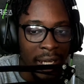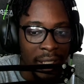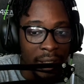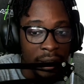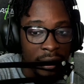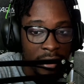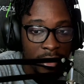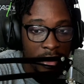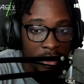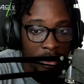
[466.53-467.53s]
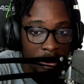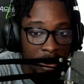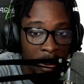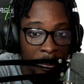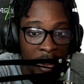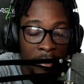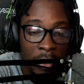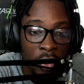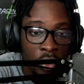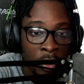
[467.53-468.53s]
it is something
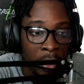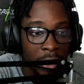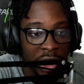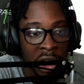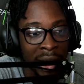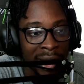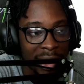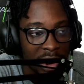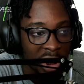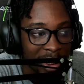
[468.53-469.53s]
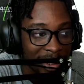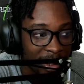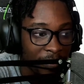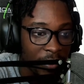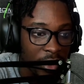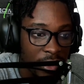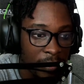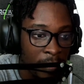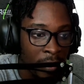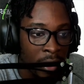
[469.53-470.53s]
mutual, or she initiates it first.
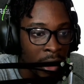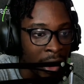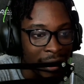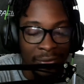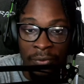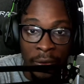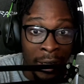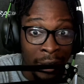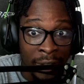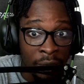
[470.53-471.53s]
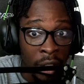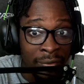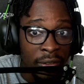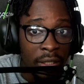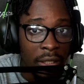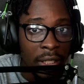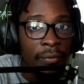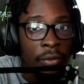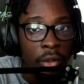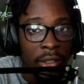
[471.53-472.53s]
It's even good
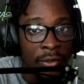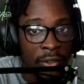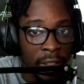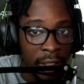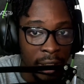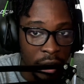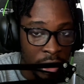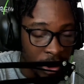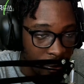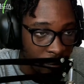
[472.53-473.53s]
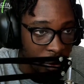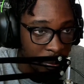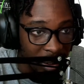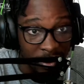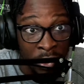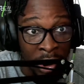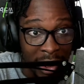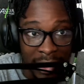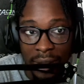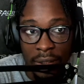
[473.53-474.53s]
if she initiates it first. But if she
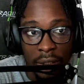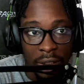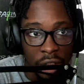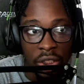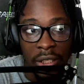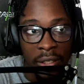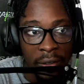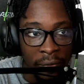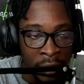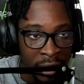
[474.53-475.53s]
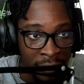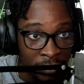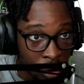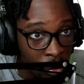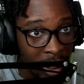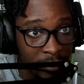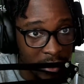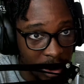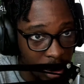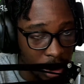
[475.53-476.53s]
isn't initiating it first, if you have
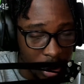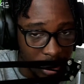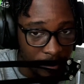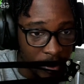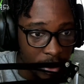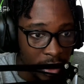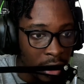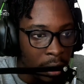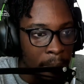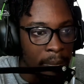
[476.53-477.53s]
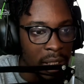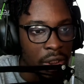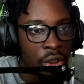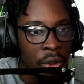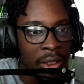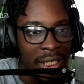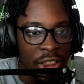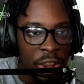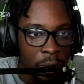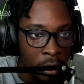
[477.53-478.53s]
to initiate it first, make sure
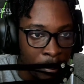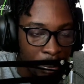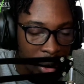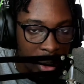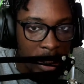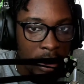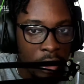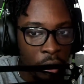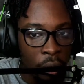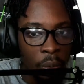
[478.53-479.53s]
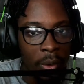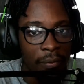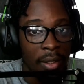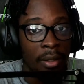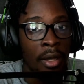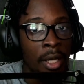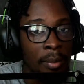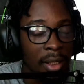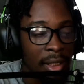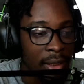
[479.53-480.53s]
that she's completely cool with it,
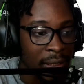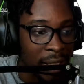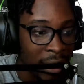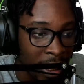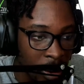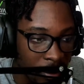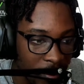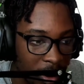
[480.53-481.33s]
because at the end of